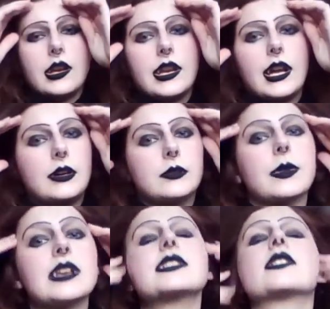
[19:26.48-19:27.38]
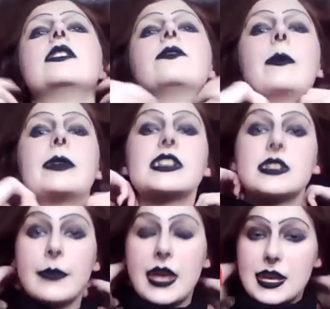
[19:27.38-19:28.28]
Now, basically,
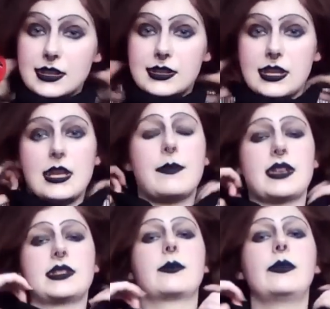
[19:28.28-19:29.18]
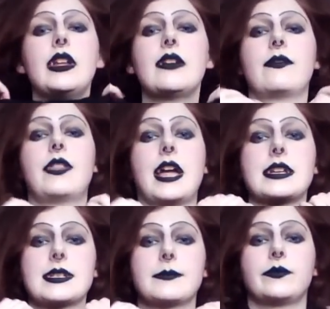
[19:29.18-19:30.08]
feminism is the basic belief
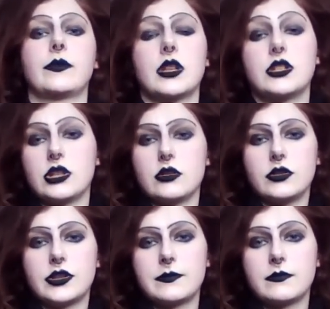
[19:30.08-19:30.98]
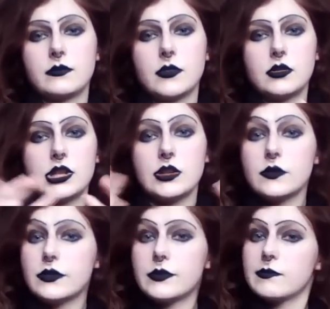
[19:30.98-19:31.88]
that the genders, all
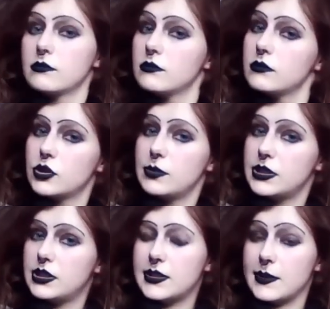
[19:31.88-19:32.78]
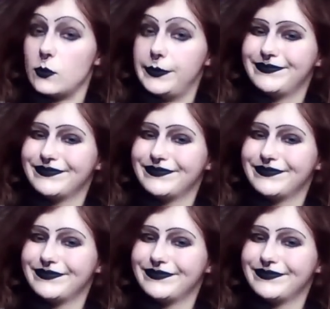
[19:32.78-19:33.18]
genders, should be seen as equal.